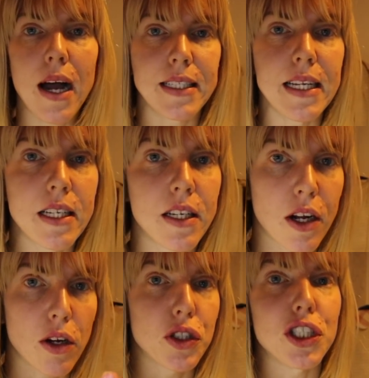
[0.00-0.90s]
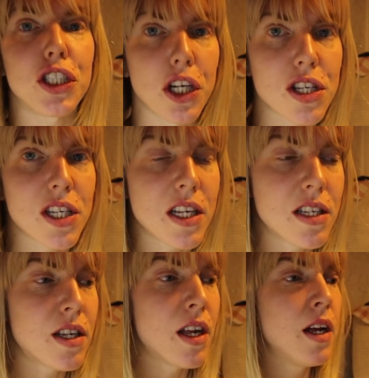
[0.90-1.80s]
I did the countries
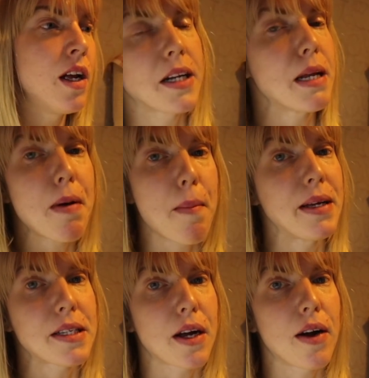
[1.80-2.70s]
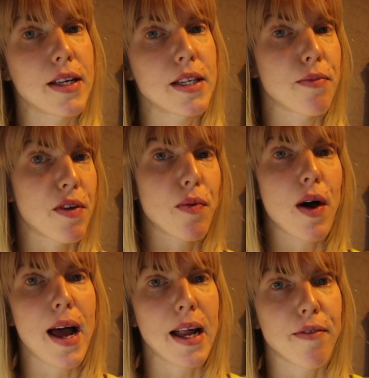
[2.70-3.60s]
justice. I did my best, guys, with
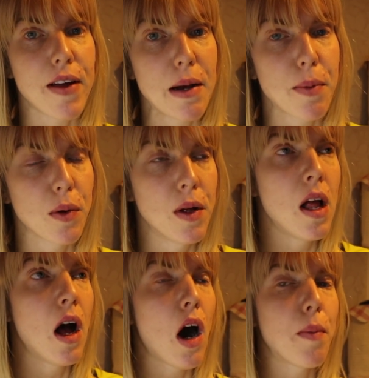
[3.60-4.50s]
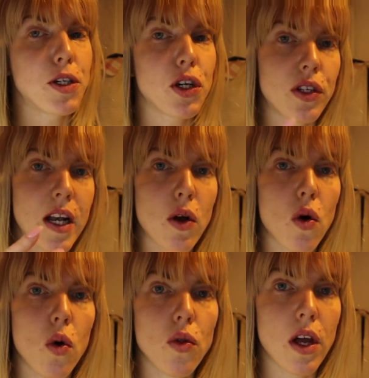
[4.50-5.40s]
what I had available. I'll be sure to
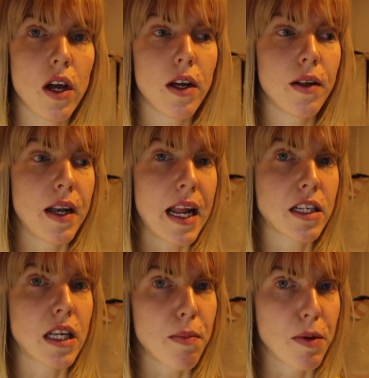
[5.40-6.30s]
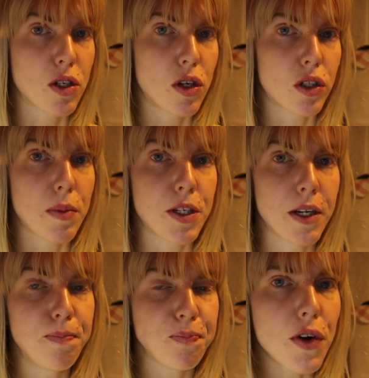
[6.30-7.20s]
link all the links in the
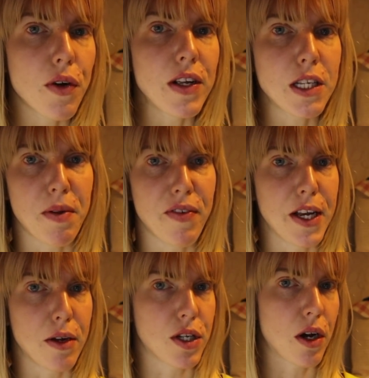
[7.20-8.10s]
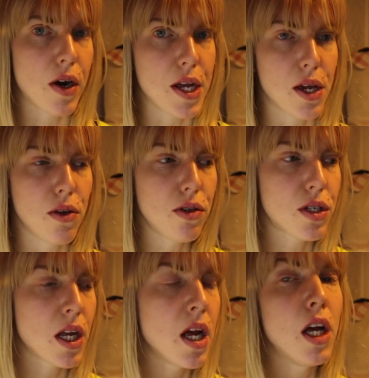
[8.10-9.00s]
description for the recipe videos that I
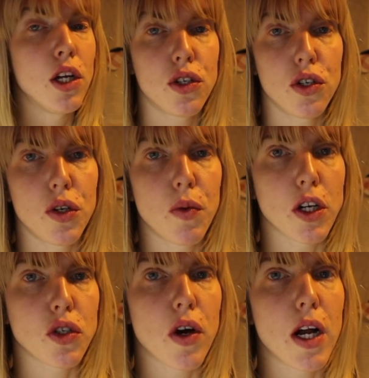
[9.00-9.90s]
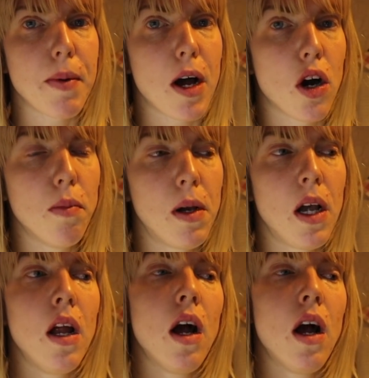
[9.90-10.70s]
used, should you want to try them at home.